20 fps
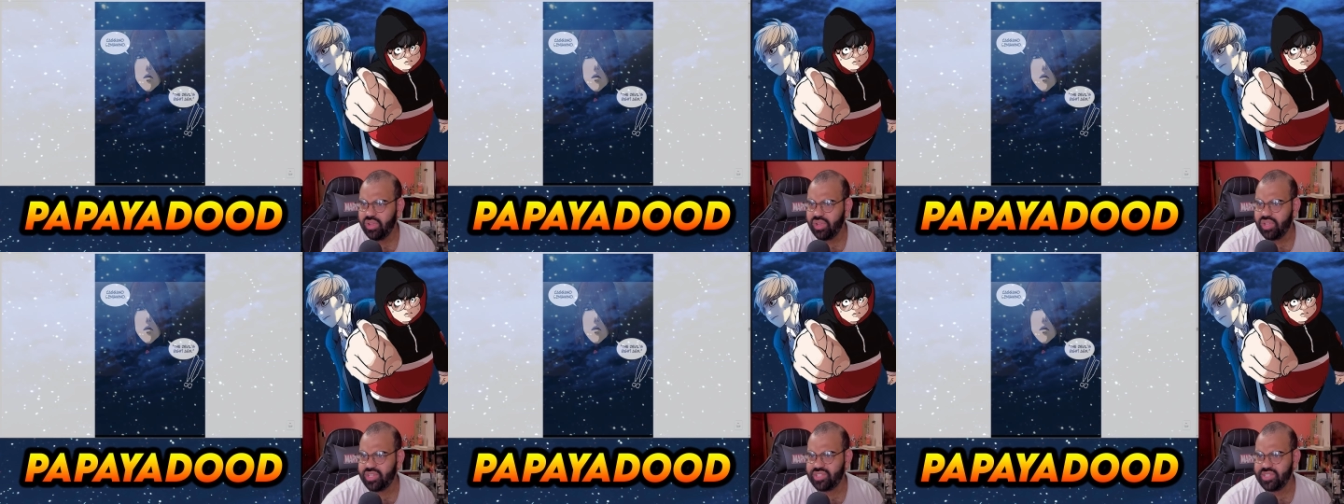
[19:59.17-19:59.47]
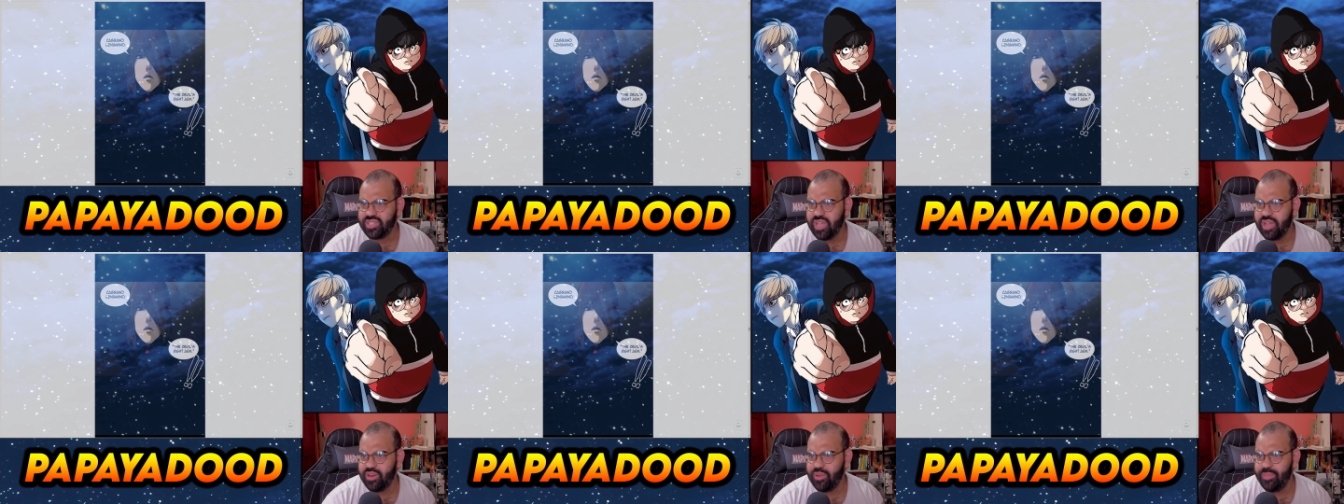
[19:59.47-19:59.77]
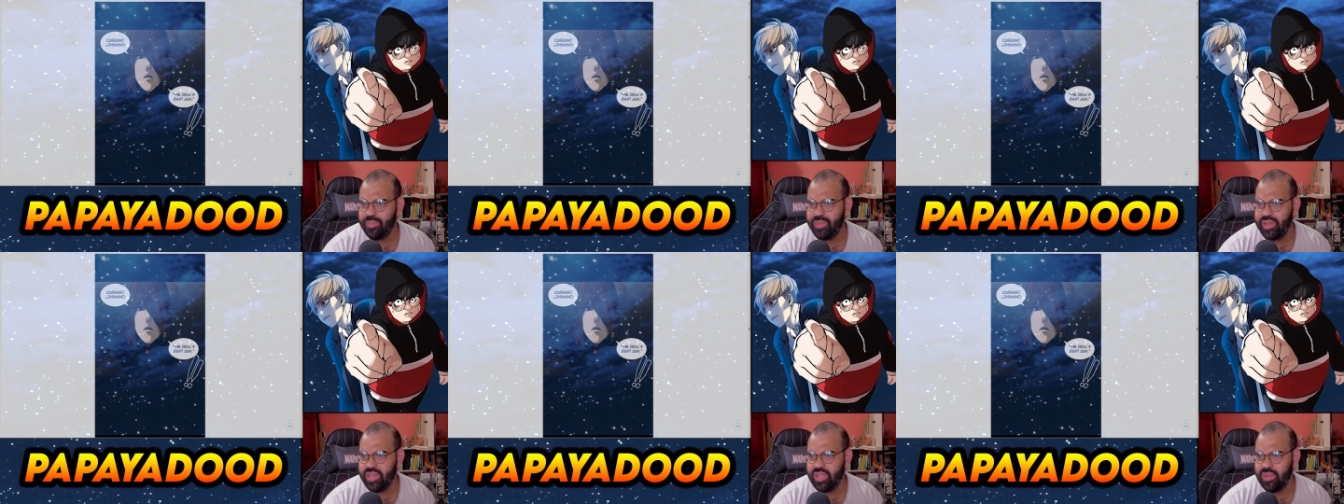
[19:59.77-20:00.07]

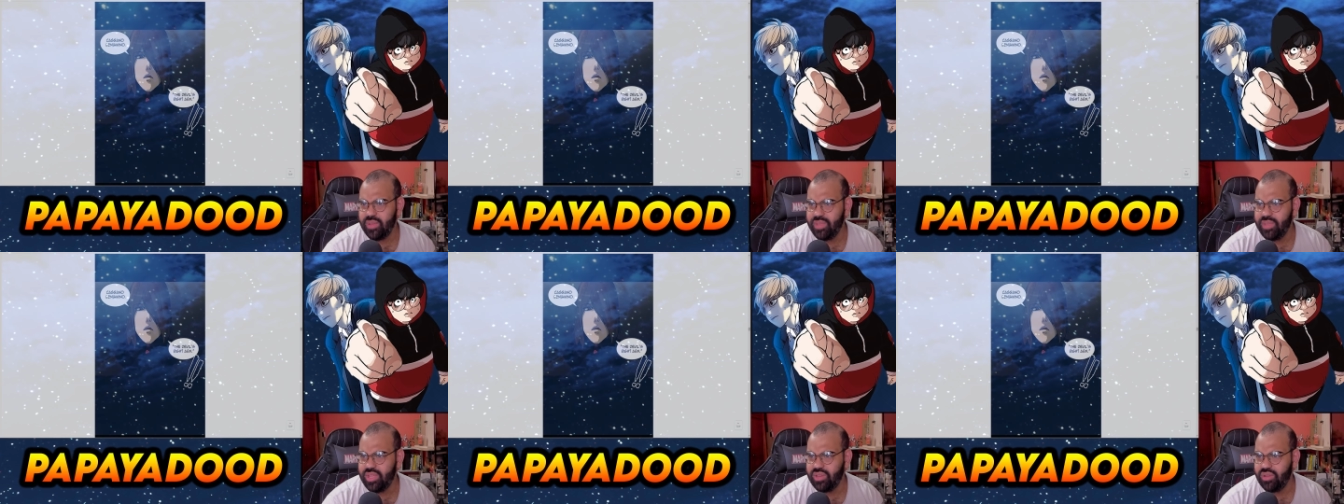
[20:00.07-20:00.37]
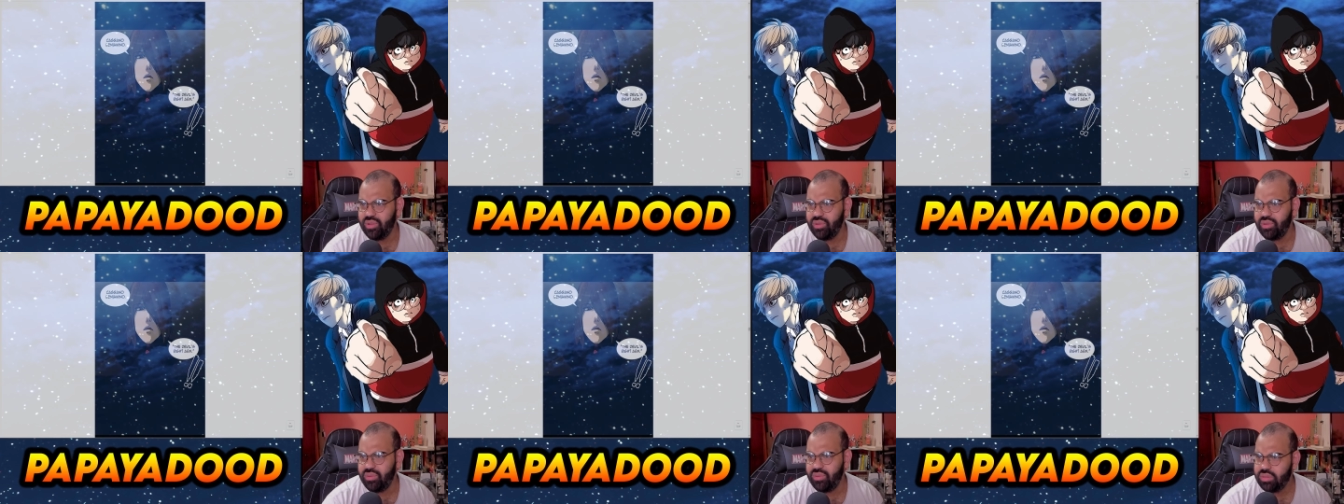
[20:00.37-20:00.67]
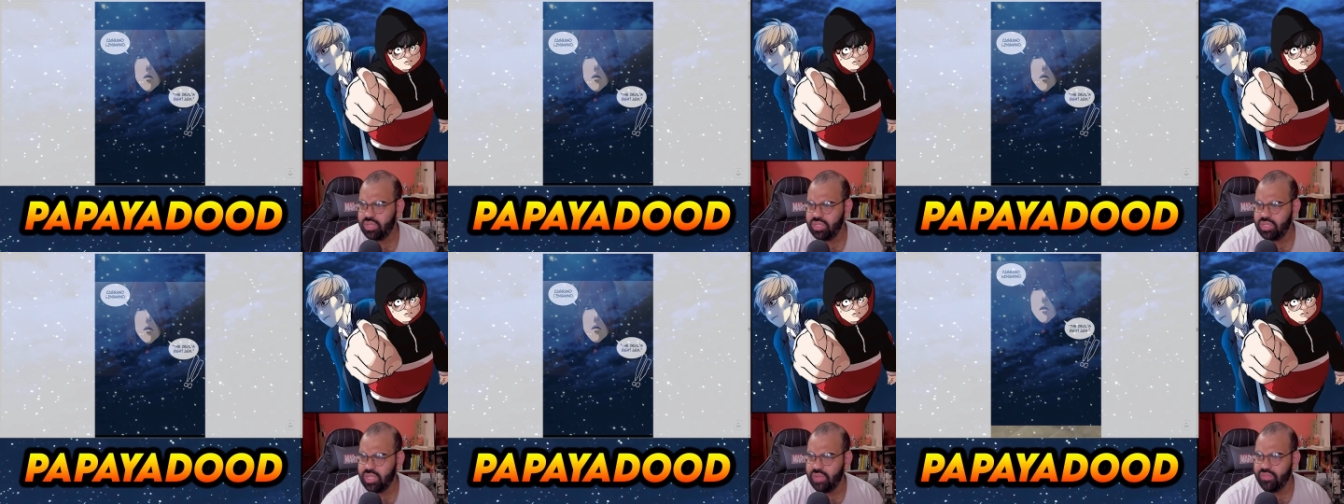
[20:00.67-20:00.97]
Cassano Beniamino,
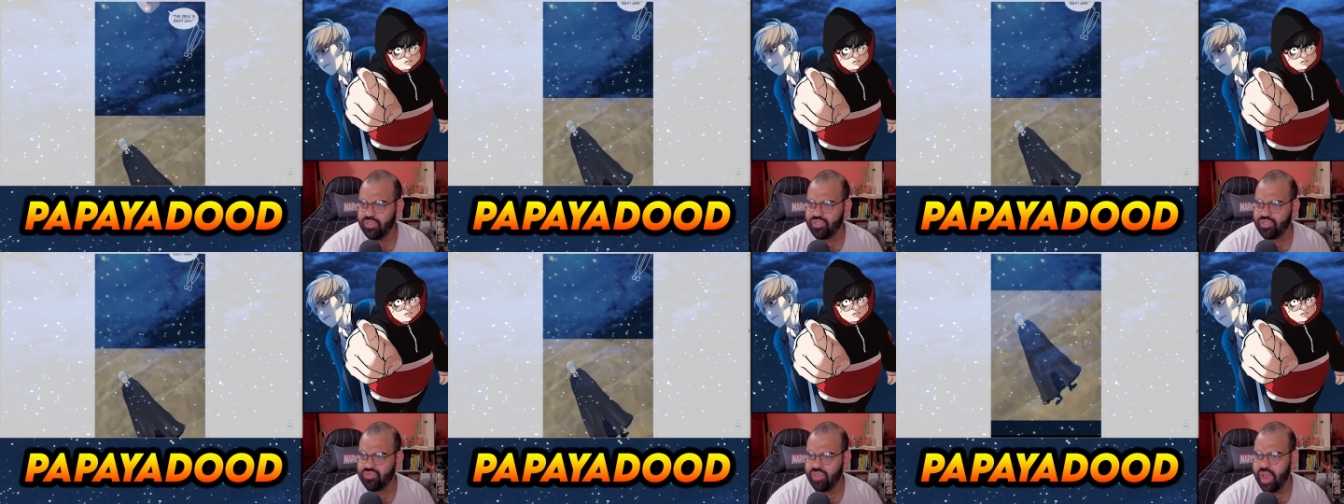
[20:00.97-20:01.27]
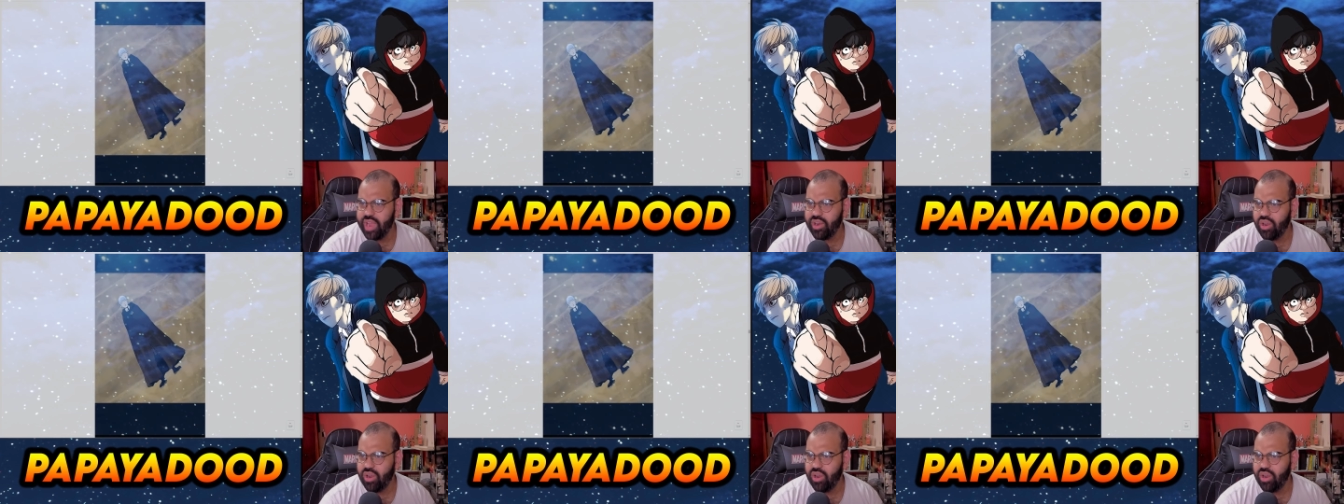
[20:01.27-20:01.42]
Devil's right